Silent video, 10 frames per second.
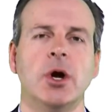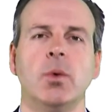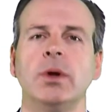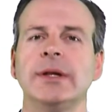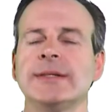
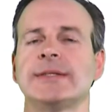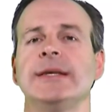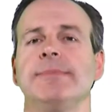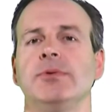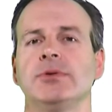Well, in
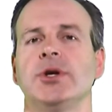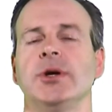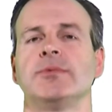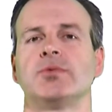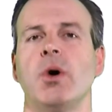simple
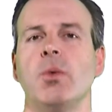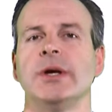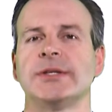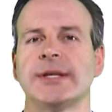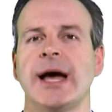terms, what
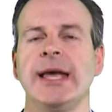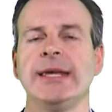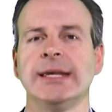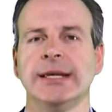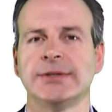we're
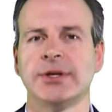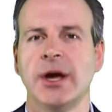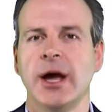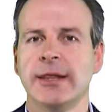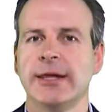saying is
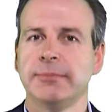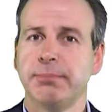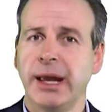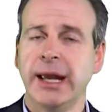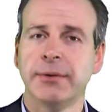that
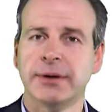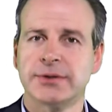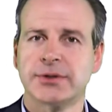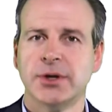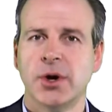
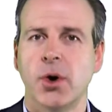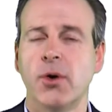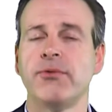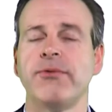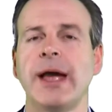parents
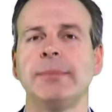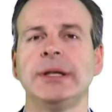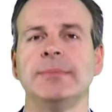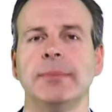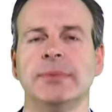or
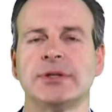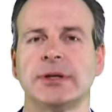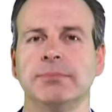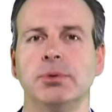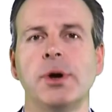family members
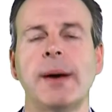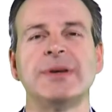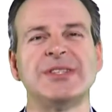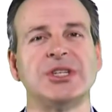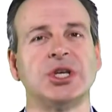can put up
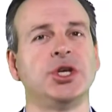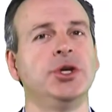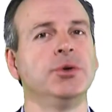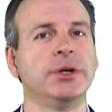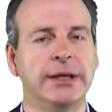a
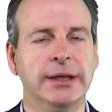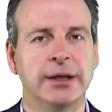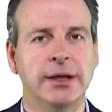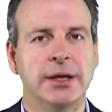security